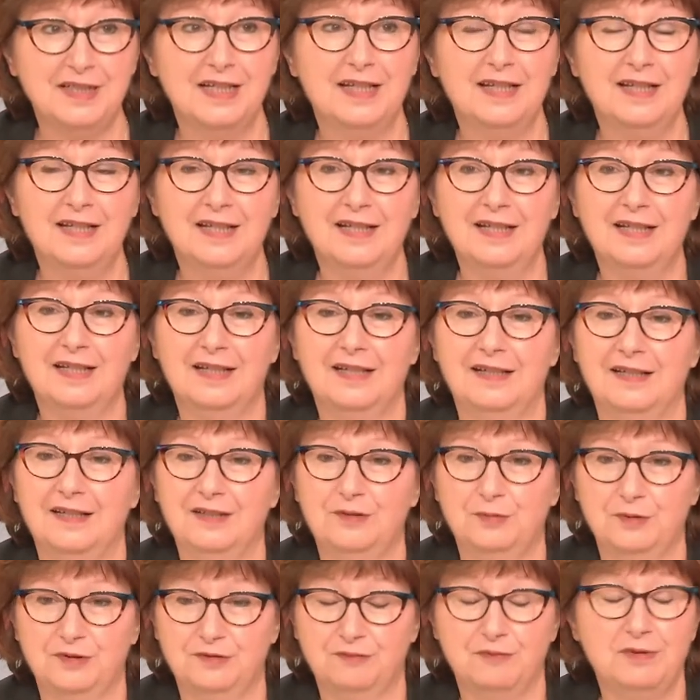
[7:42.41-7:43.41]
Sure, uh,
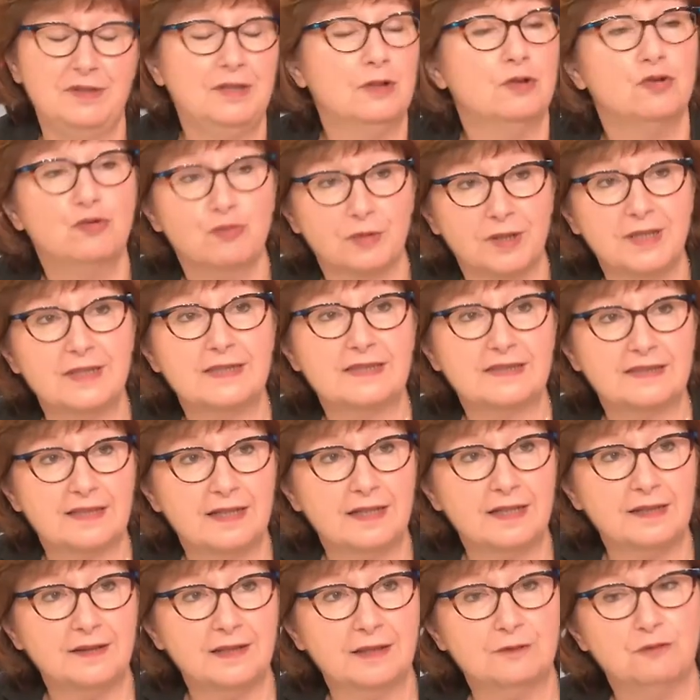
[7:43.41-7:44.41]
it was really a great
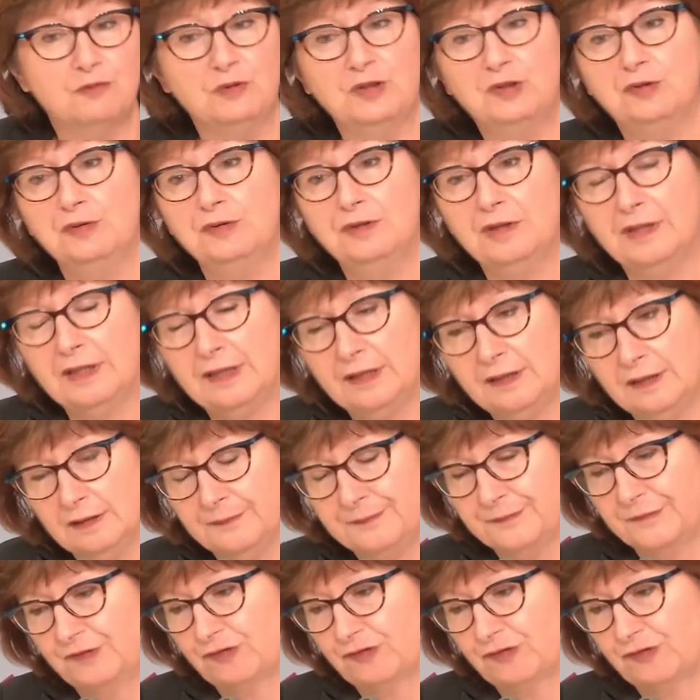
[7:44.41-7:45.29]
sign that we could um,